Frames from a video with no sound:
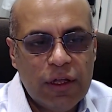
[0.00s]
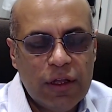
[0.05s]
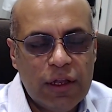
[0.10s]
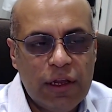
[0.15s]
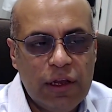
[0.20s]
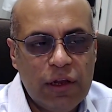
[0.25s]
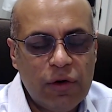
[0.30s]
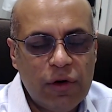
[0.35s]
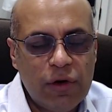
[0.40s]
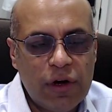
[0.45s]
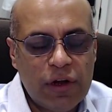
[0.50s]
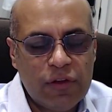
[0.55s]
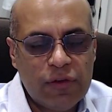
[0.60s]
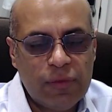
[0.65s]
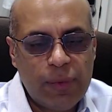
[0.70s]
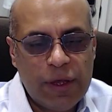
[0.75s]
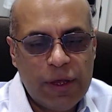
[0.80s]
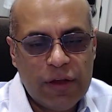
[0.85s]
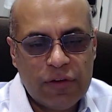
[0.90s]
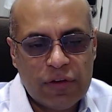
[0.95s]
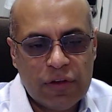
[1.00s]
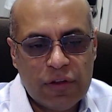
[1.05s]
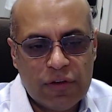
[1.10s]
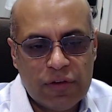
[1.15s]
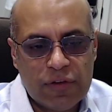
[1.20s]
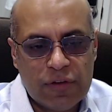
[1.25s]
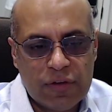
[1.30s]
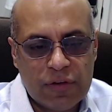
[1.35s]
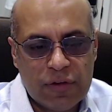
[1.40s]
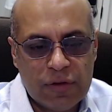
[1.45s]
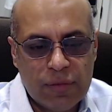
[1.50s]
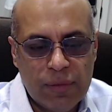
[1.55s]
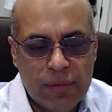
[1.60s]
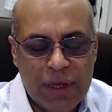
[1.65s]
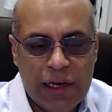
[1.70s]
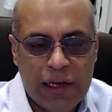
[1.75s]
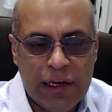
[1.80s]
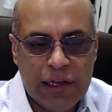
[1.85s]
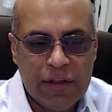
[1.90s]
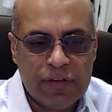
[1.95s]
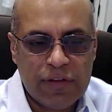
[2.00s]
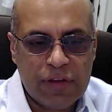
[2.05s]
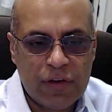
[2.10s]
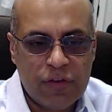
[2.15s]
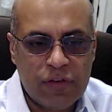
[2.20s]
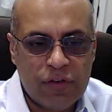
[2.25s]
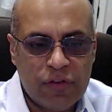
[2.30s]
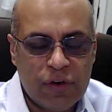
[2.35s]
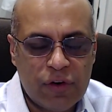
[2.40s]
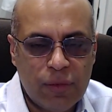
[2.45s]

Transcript: The lower risk patients mainly suffer